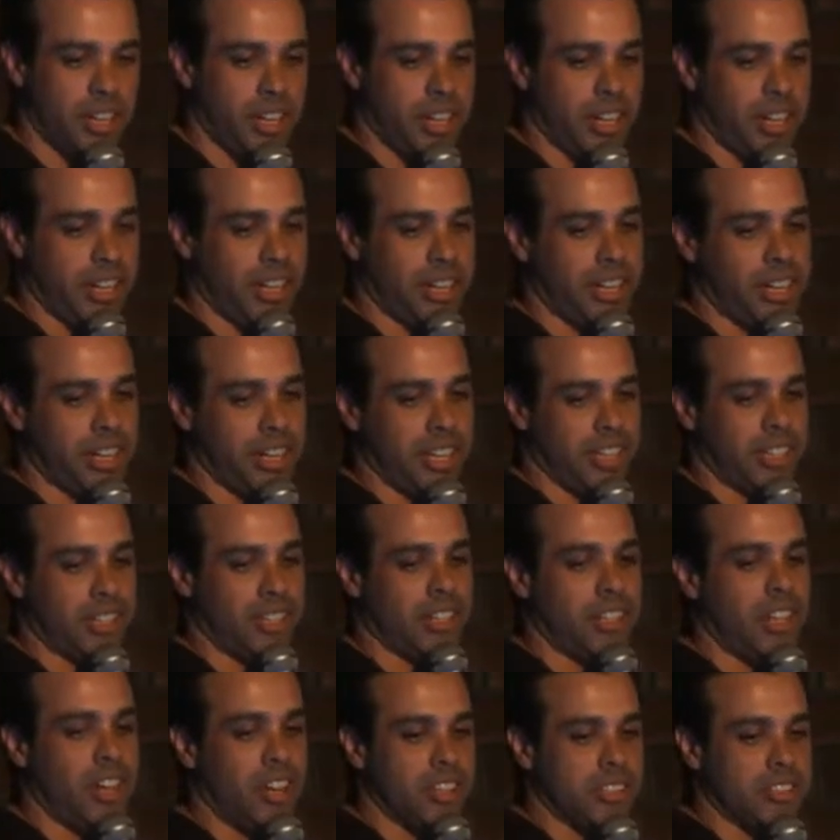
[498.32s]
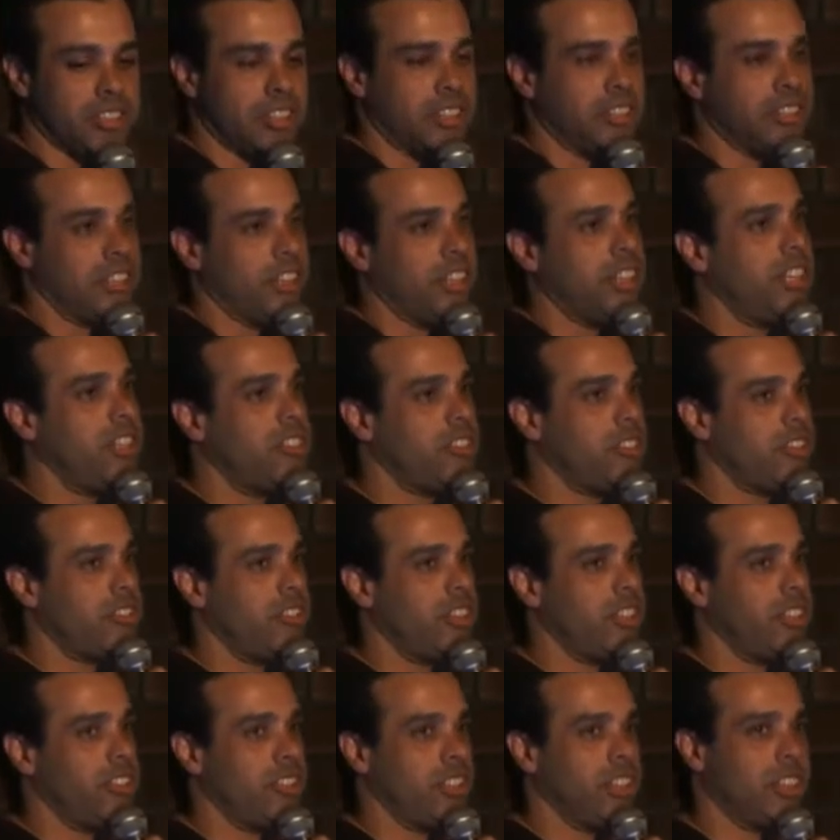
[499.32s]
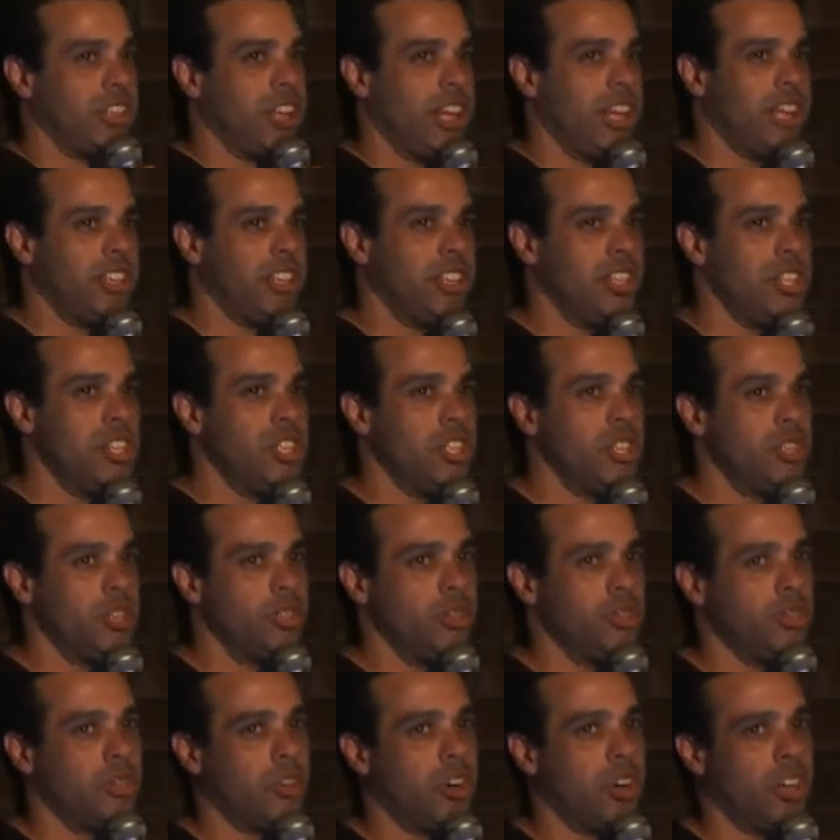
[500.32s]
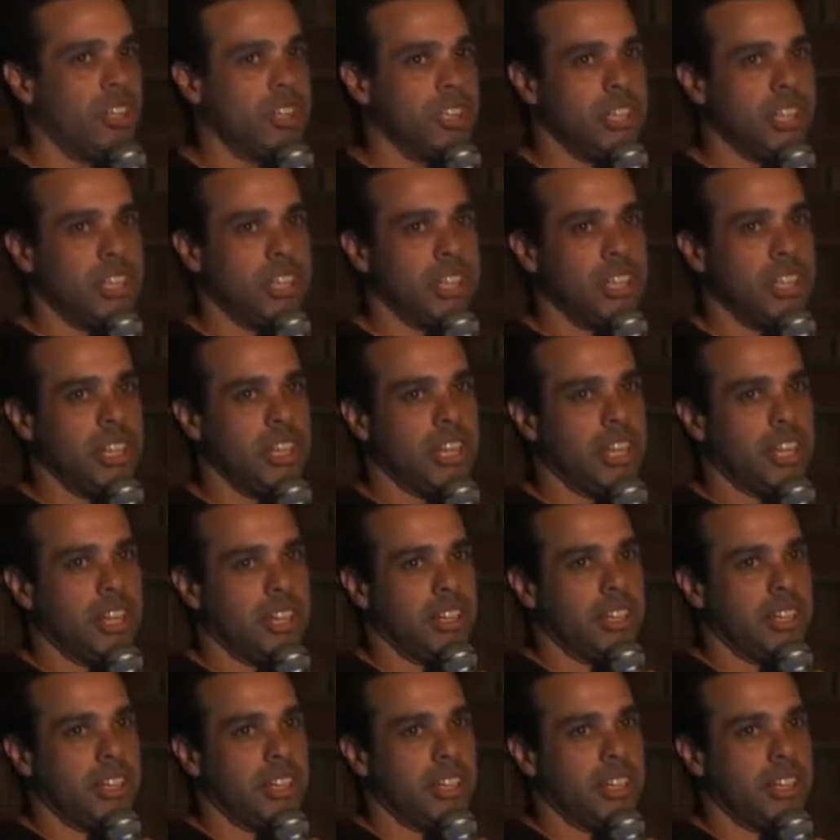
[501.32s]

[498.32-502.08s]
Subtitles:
It locks on the key generation, and you only